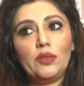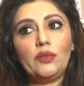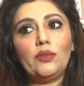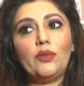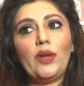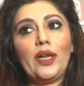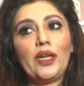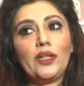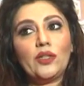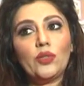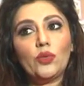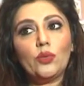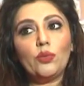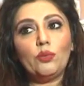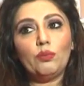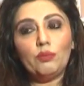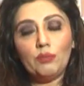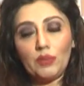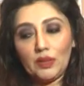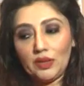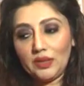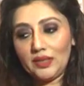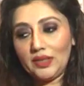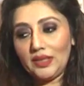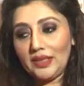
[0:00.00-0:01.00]
trying to
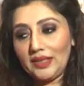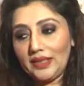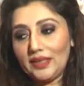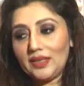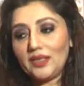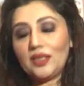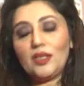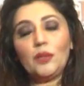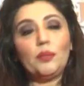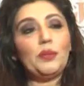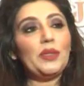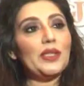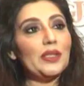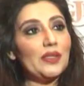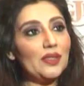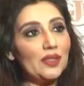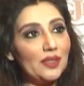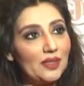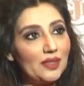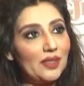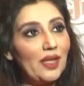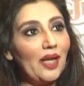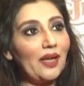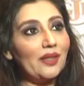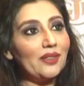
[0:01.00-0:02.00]
delete the
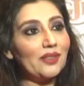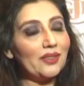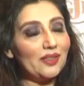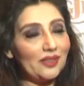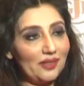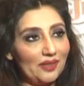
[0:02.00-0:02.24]
pieces that